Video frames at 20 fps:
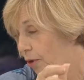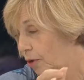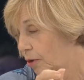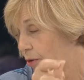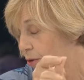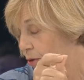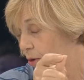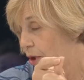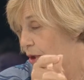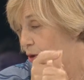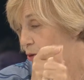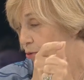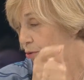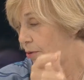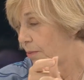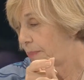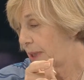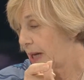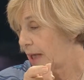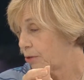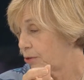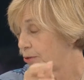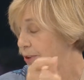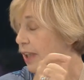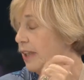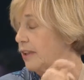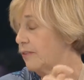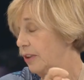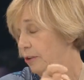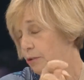in the United
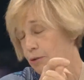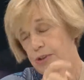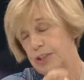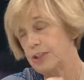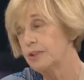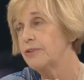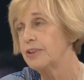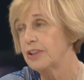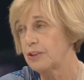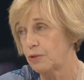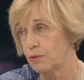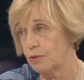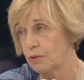States. But there are two things